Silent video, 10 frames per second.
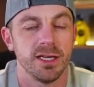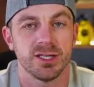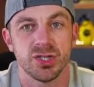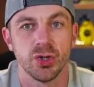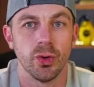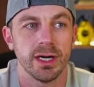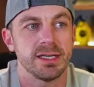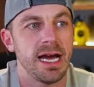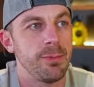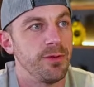historic
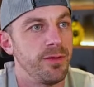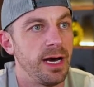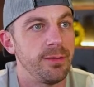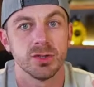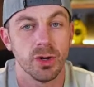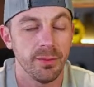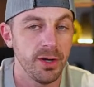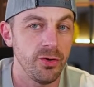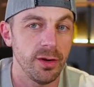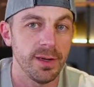type of vibe. So what I'm going
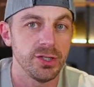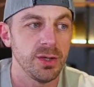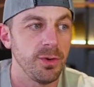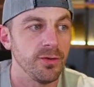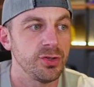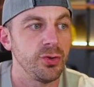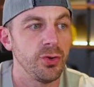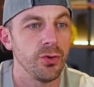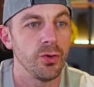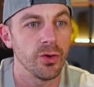to do, I'm going to jump over to
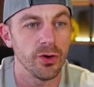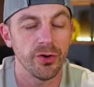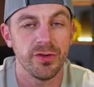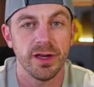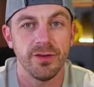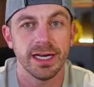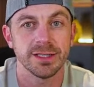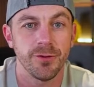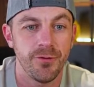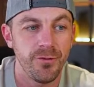Google Earth to give you guys
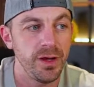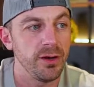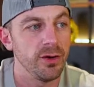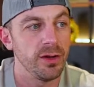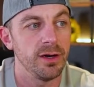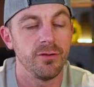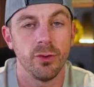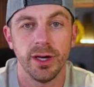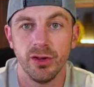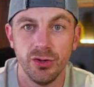a feel of
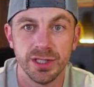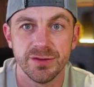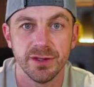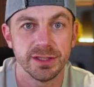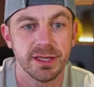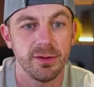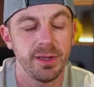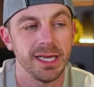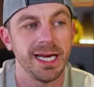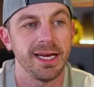what Louisville is going to be
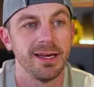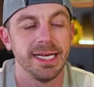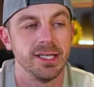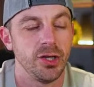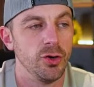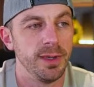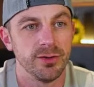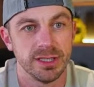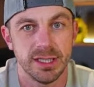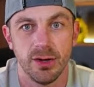like. And you'll be able
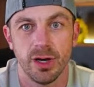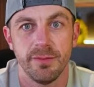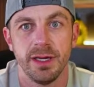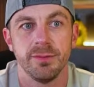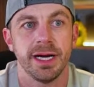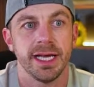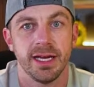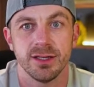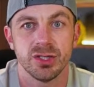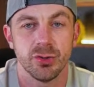to tell what I mean by that
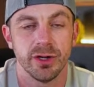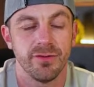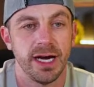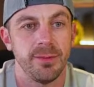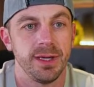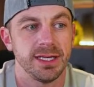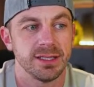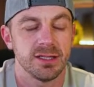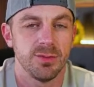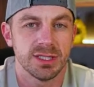historic vibe because
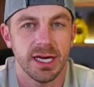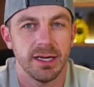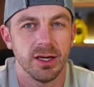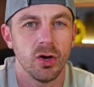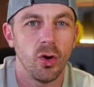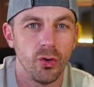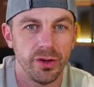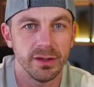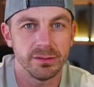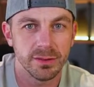it's almost got a
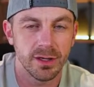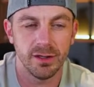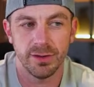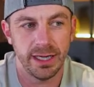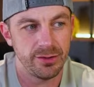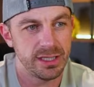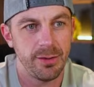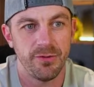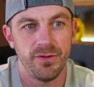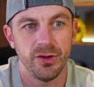golden Colorado type
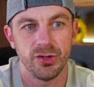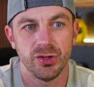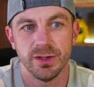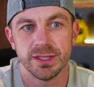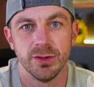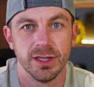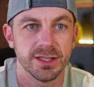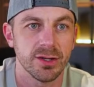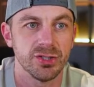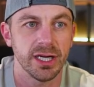of feel to it. So let's
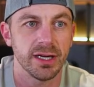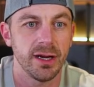go check